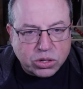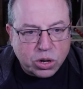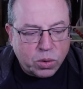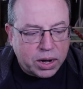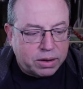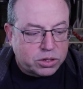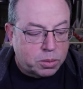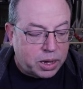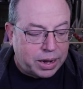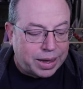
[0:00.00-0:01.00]
So you want to have
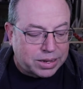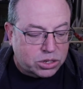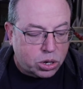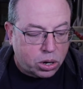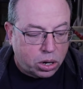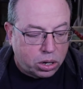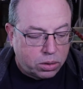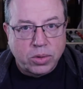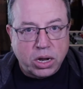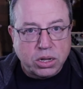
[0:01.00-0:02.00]
some kind of external
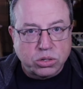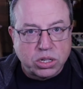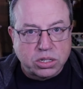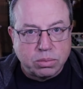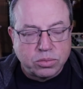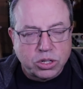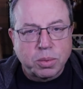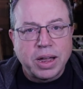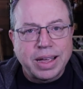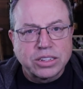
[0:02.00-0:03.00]
audio system, some
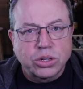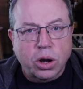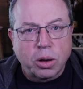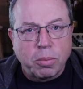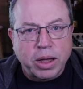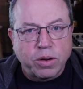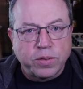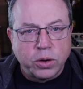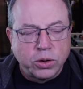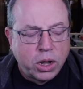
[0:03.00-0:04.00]
kind of external
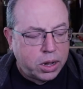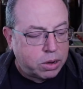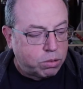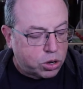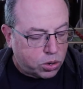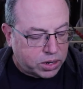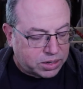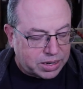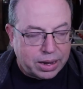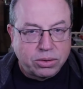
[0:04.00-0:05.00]
microphone recording
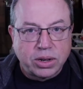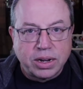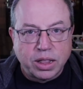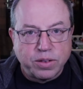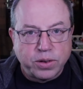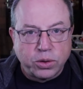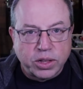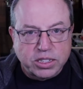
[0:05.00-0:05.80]
sound into the phone.